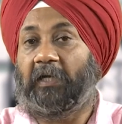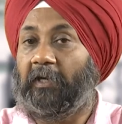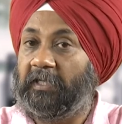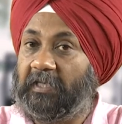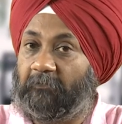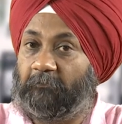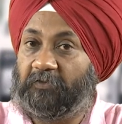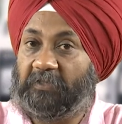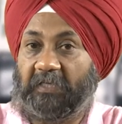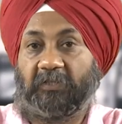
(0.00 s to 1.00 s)

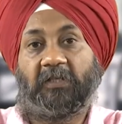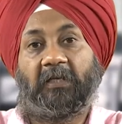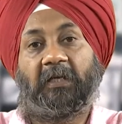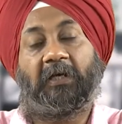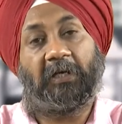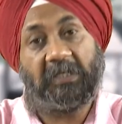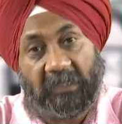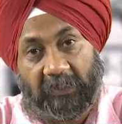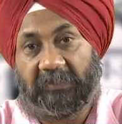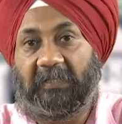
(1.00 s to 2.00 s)
re-emphasizing and
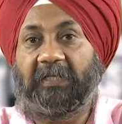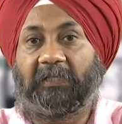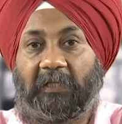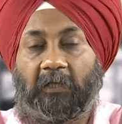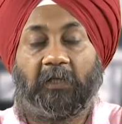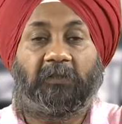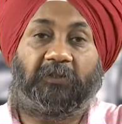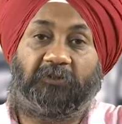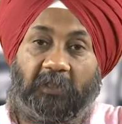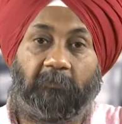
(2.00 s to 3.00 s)
re-highlighting the
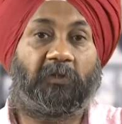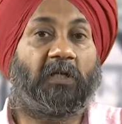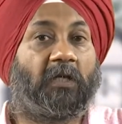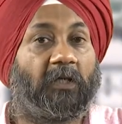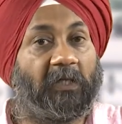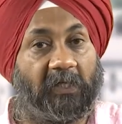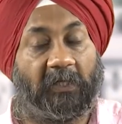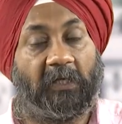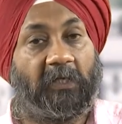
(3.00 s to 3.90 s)
same thing again.